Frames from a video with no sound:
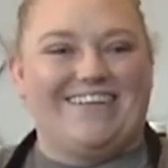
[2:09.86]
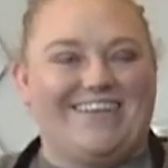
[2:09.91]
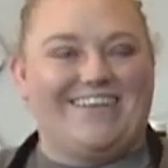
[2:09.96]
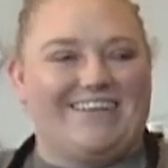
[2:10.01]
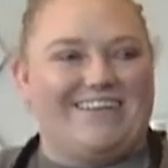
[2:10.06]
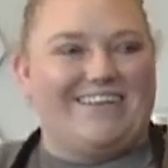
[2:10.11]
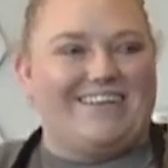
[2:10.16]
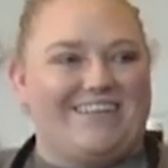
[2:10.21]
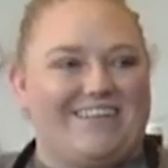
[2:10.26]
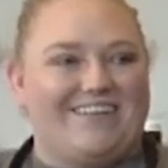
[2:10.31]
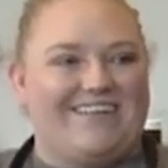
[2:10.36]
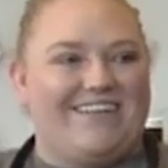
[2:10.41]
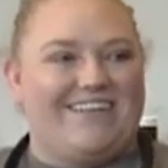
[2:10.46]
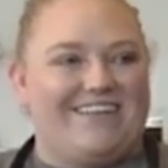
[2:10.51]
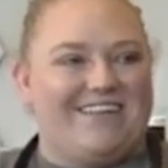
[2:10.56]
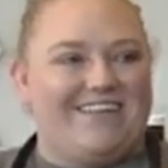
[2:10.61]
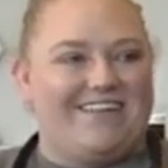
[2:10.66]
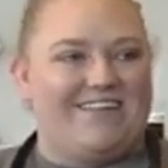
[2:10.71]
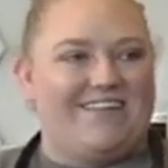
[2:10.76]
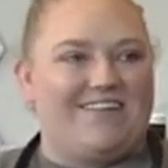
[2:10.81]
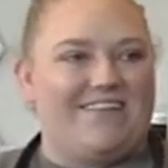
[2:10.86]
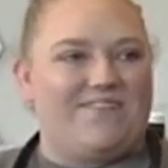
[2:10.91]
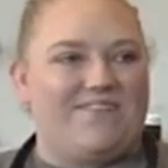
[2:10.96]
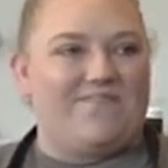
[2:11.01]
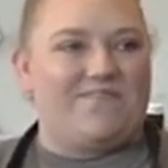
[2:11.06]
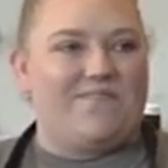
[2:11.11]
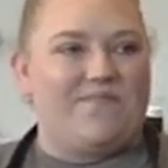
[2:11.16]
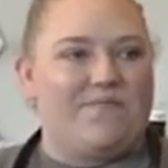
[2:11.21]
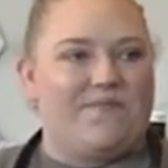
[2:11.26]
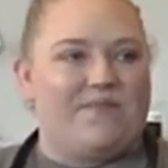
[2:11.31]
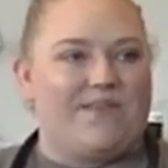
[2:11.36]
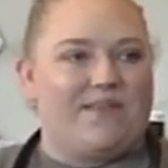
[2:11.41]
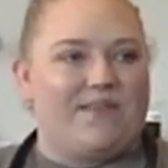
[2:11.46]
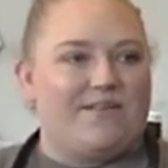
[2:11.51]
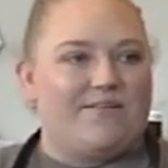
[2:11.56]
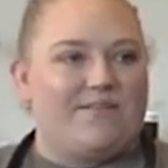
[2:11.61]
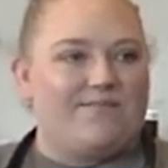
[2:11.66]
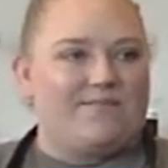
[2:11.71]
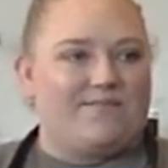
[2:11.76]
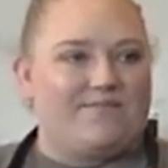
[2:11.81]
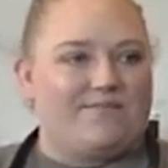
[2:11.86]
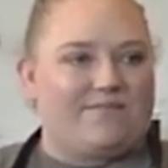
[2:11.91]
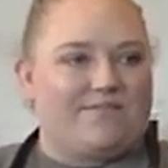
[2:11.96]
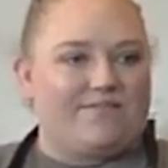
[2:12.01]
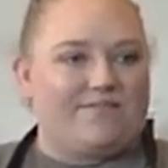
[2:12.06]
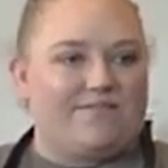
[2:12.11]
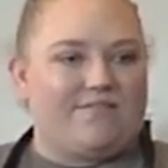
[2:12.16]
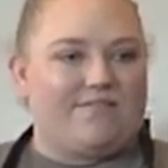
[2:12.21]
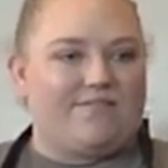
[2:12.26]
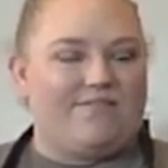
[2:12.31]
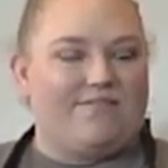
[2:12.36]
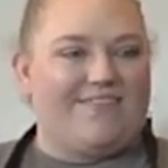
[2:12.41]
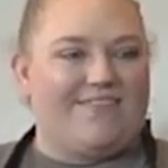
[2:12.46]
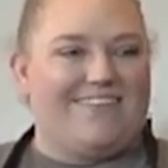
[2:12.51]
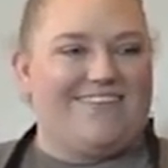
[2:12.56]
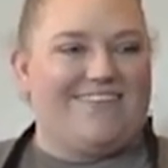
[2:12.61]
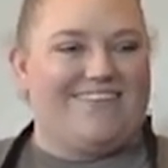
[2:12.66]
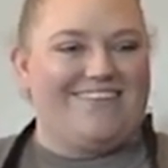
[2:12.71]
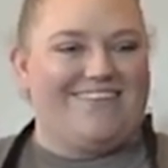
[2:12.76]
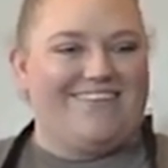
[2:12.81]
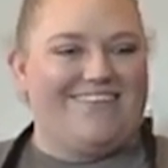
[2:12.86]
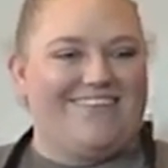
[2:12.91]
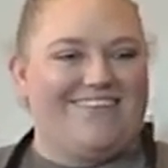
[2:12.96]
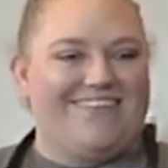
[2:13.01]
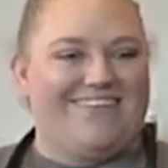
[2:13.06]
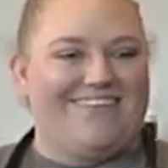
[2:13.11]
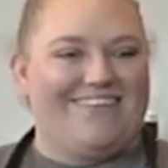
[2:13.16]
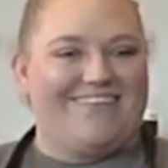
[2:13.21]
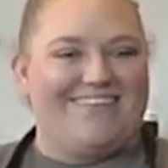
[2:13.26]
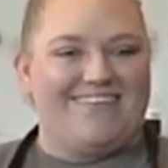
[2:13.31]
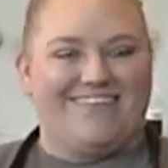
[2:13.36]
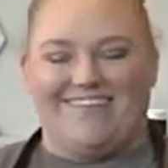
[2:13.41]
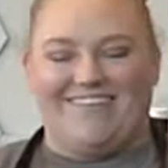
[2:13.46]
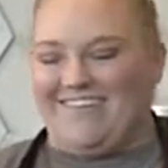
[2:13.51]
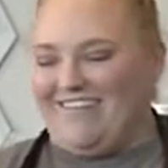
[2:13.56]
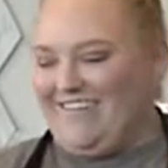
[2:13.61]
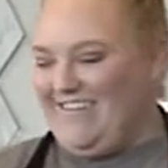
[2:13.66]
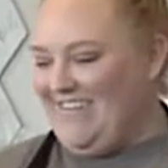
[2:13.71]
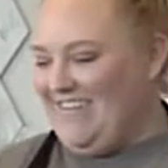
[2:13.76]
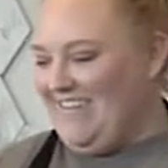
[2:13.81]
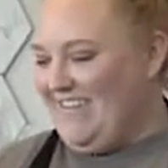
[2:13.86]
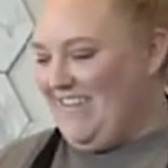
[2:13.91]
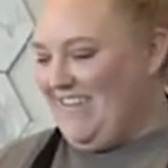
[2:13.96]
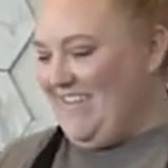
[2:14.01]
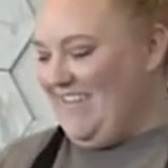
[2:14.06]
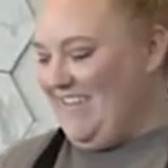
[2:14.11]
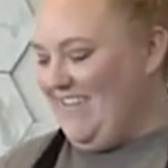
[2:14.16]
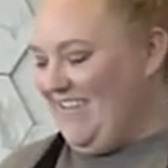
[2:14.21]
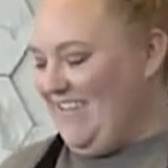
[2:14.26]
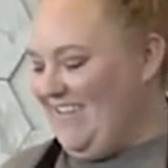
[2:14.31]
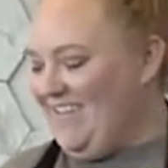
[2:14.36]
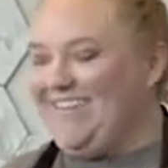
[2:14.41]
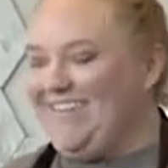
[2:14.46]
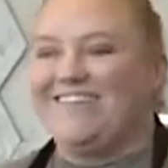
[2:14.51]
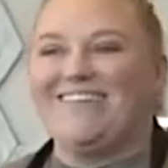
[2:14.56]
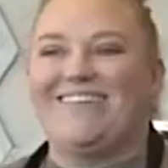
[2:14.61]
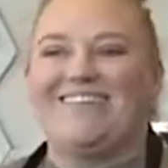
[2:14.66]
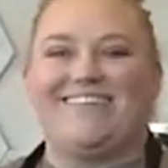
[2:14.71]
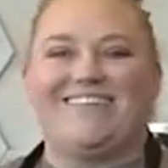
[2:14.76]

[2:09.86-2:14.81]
The person shown says nothing.